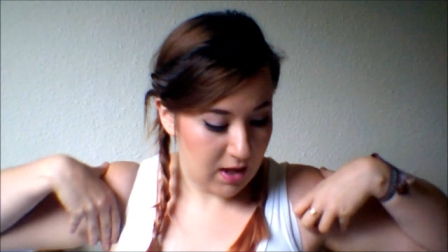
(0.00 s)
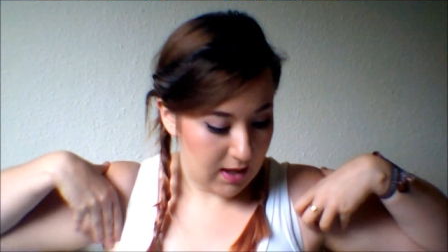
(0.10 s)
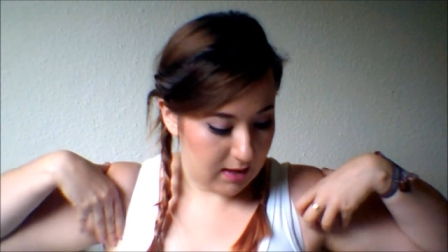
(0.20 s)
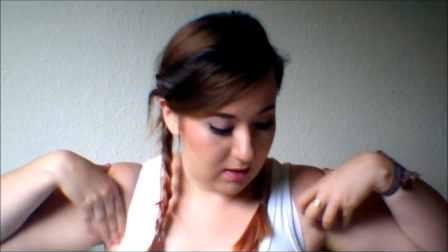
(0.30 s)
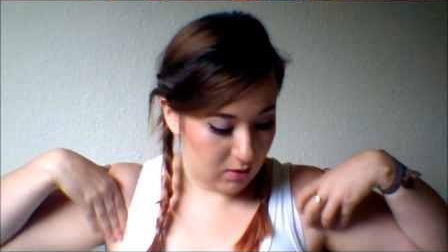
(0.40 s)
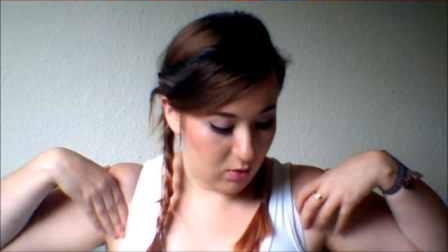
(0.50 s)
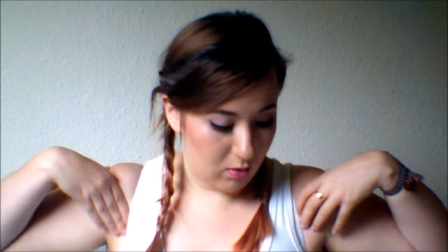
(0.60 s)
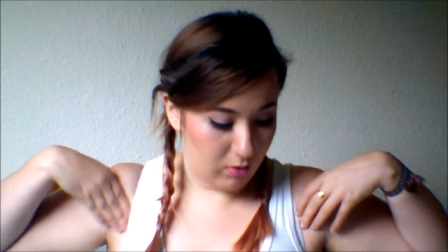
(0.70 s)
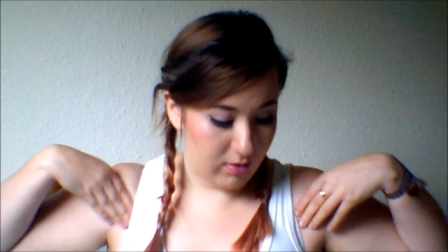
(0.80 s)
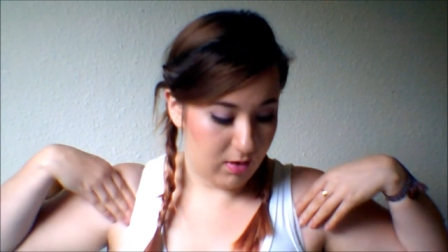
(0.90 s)
It can
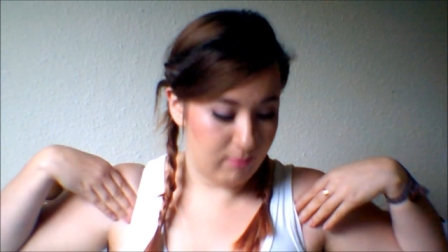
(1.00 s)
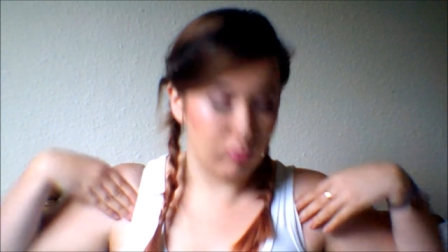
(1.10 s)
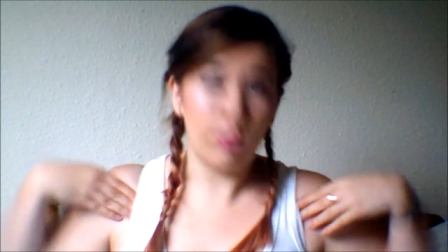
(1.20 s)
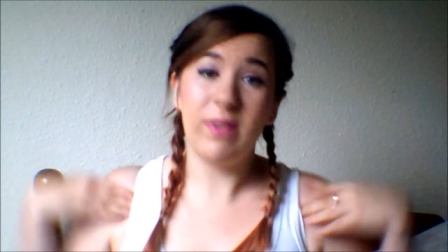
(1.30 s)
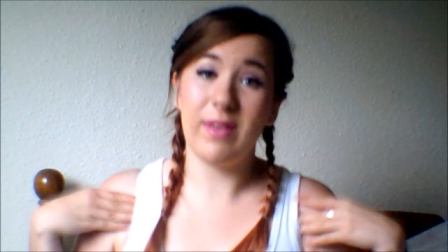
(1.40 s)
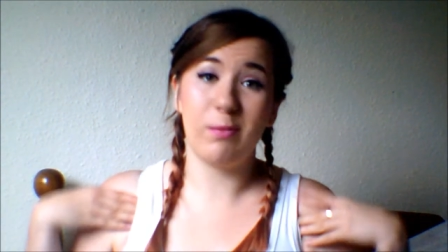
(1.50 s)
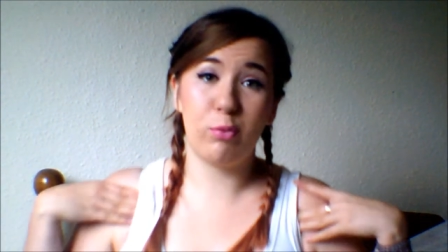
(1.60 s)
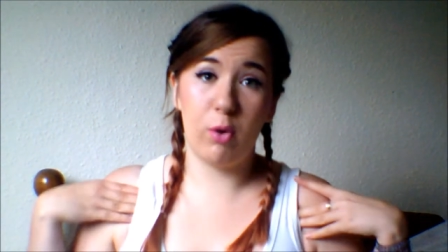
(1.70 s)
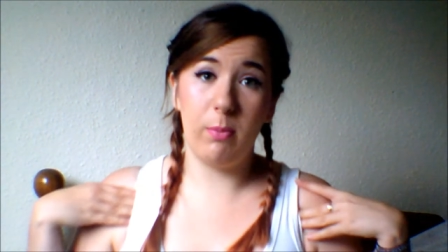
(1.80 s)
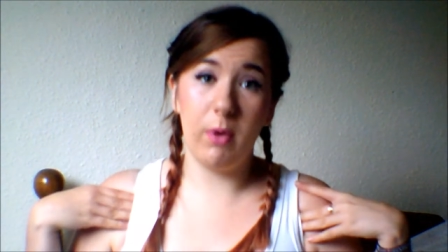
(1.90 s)
cause breathing
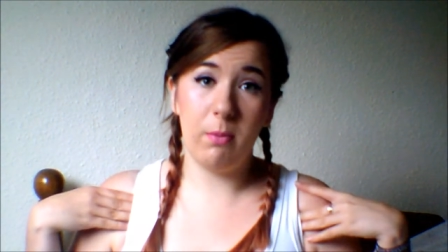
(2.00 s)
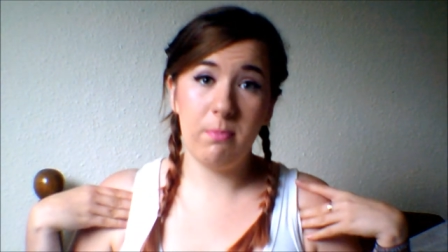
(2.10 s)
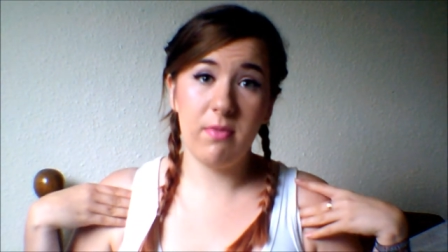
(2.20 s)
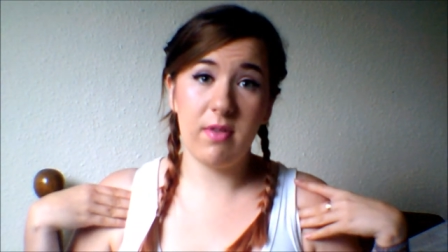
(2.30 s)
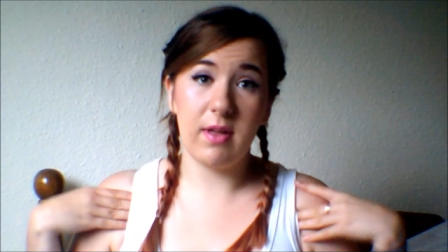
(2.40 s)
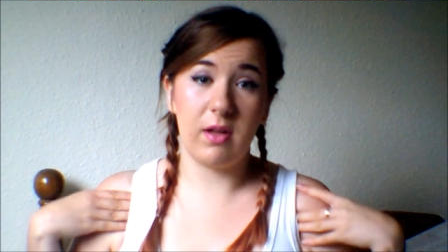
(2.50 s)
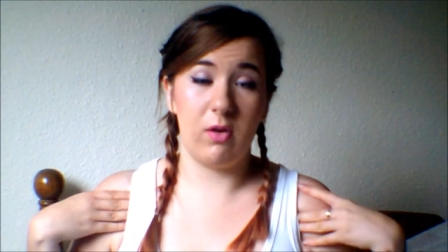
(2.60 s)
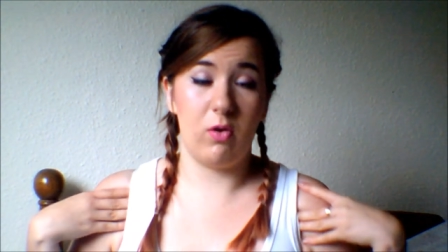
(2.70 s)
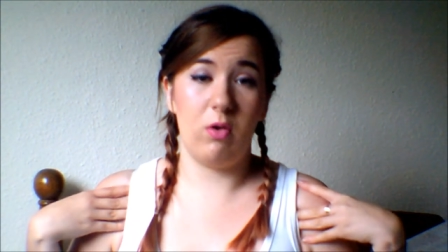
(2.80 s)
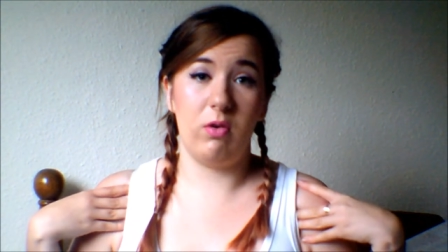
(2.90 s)
problems, it can
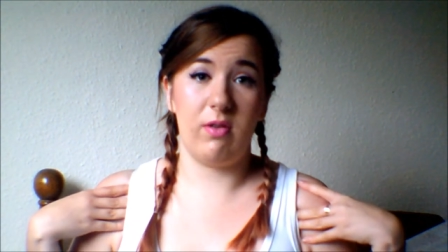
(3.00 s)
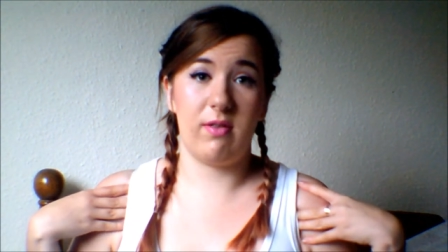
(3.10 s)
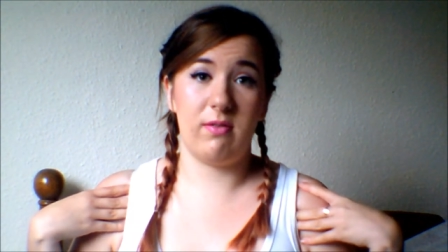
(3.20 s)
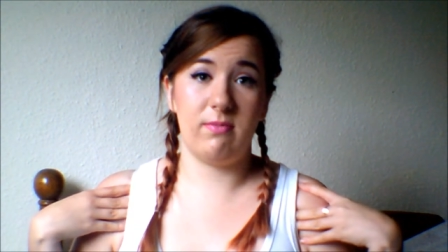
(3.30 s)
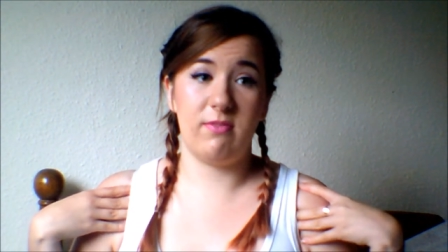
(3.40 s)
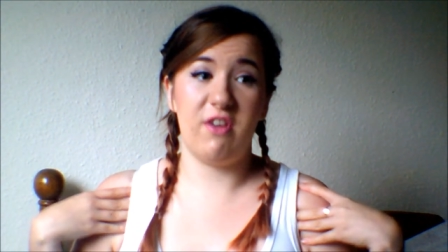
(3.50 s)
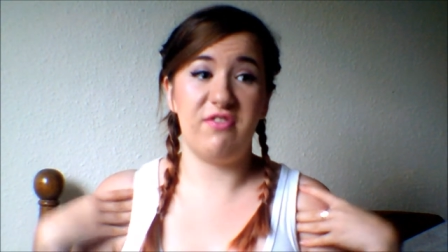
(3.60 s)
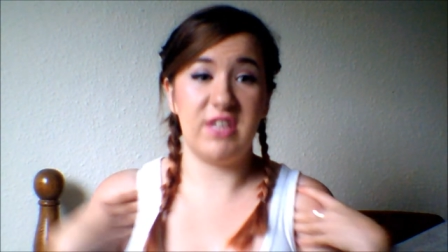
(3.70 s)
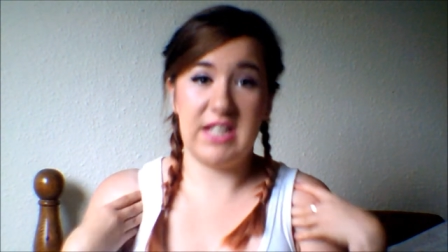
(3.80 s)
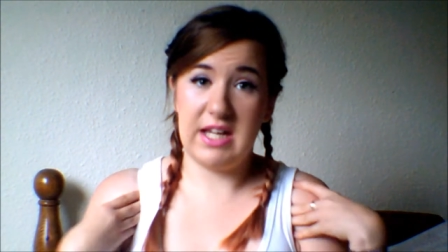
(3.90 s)
cause
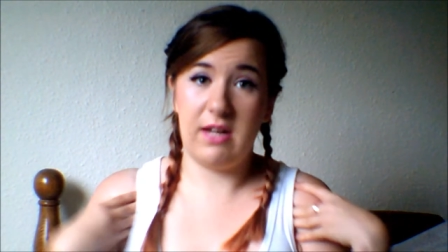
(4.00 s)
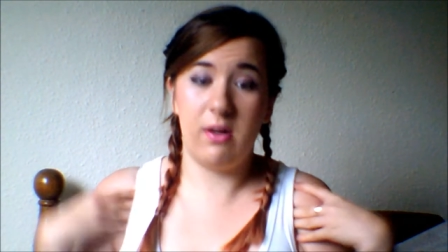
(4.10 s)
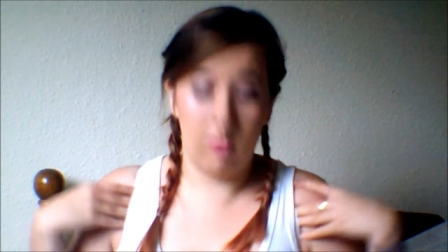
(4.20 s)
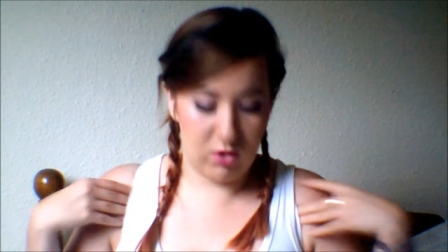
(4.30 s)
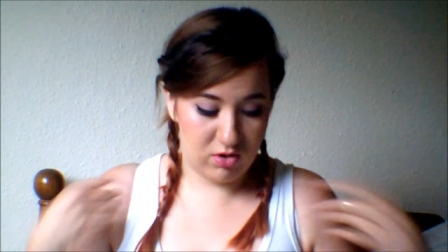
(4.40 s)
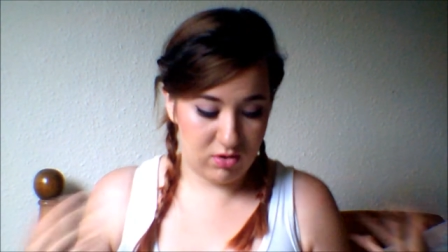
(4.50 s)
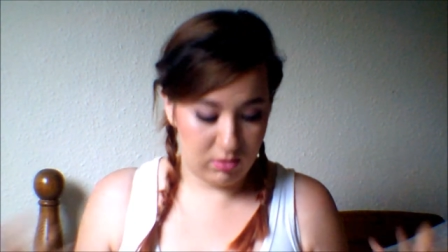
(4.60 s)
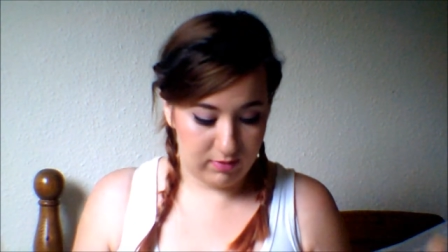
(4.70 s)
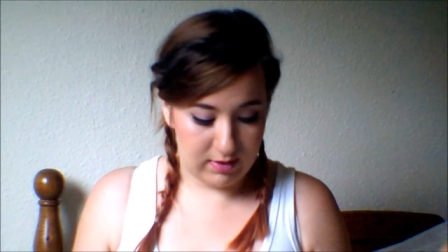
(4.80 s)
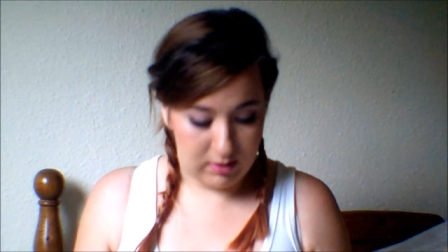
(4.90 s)
fatigue, which
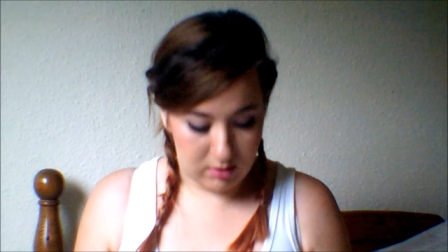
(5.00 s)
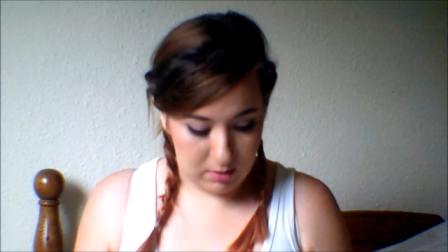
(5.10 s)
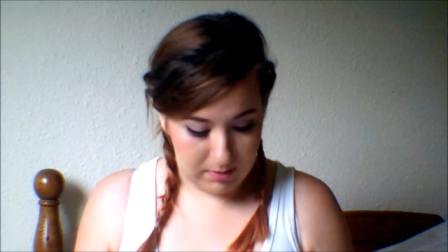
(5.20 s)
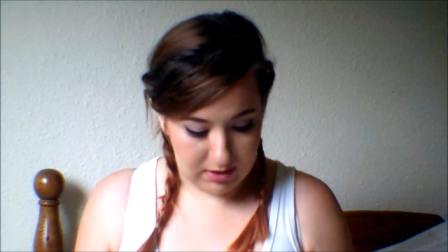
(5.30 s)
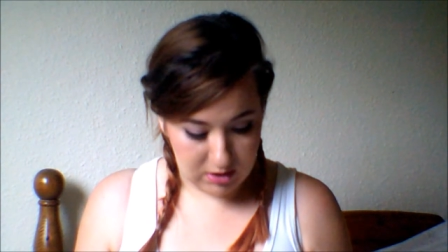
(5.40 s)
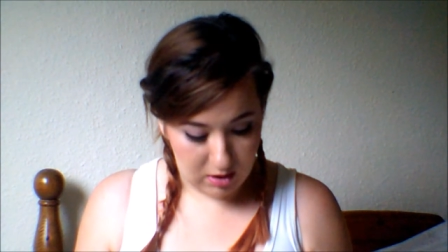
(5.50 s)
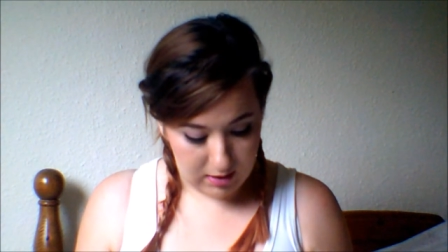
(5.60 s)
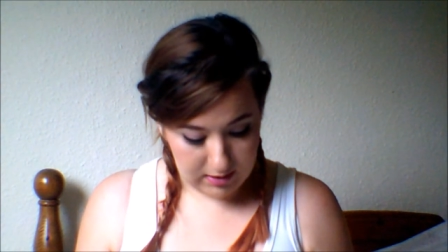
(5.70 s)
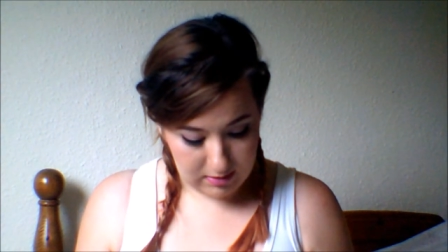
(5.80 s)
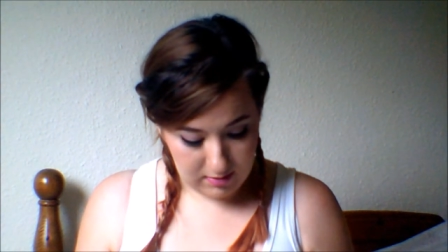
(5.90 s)
obviously, you know, being
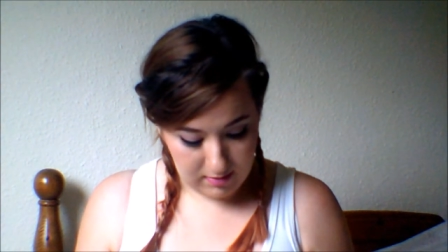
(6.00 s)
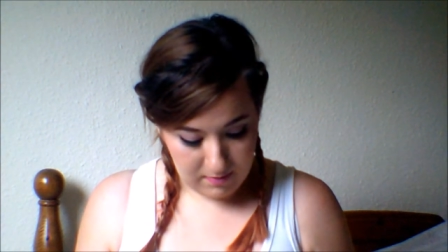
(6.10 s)
tiredness.